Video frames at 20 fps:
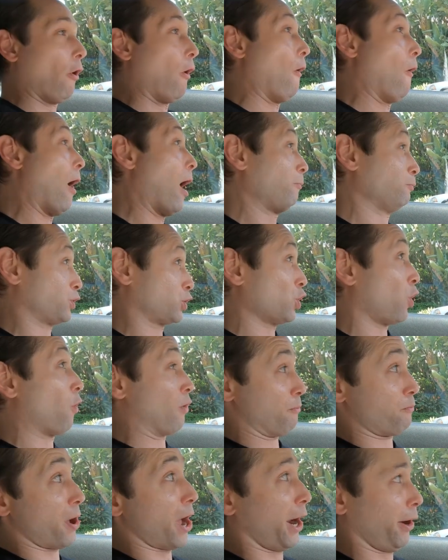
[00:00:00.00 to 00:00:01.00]
Oh, I'm so
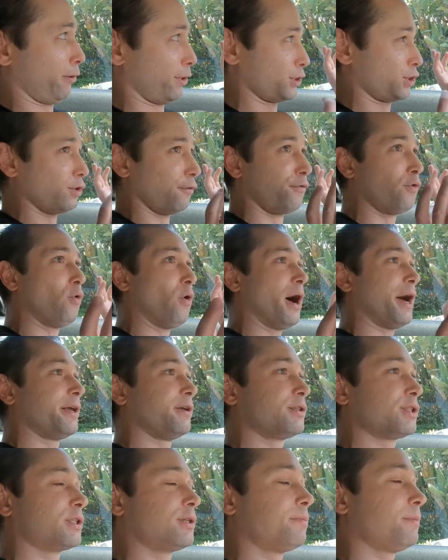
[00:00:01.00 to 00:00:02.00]
embarrassed of who I
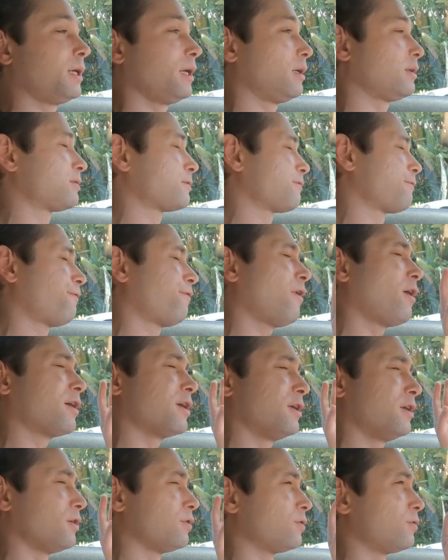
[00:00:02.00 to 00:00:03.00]
used to be.
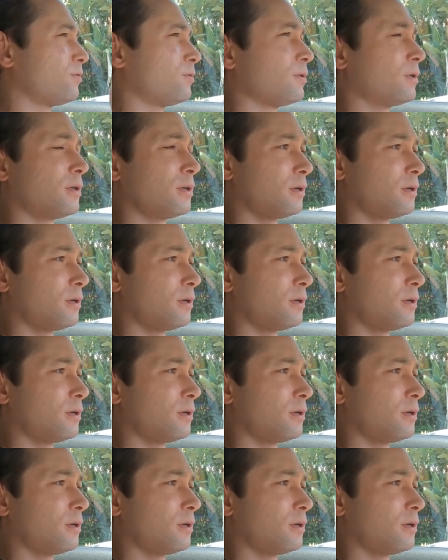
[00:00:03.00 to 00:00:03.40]
Fuck you.